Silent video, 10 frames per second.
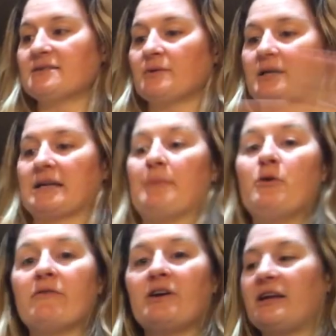So we're gonna come
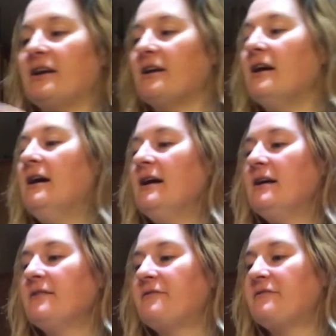over here,
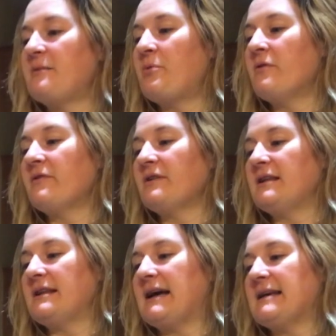flip over
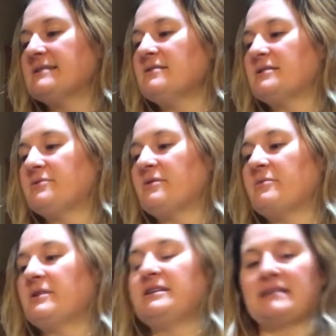the nozzle to
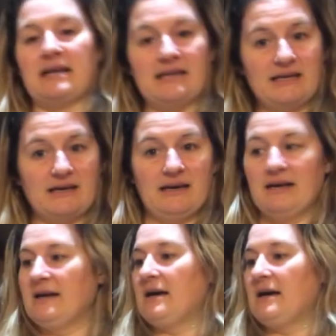release any